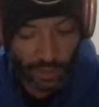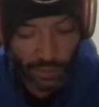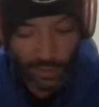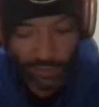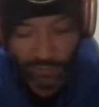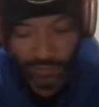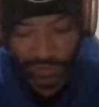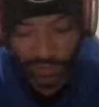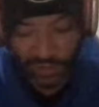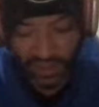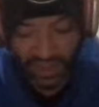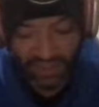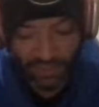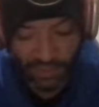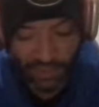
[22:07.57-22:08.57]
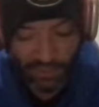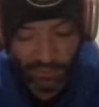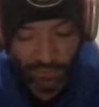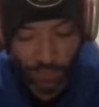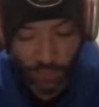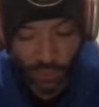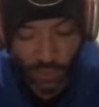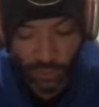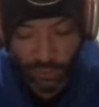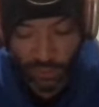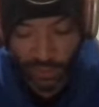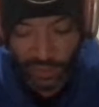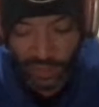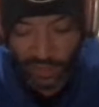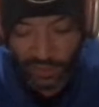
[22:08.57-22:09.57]
My friend gave me a phone number
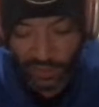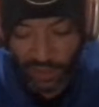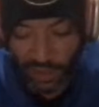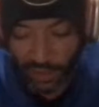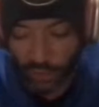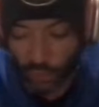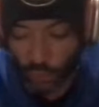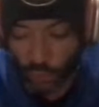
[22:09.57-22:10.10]
and I dialed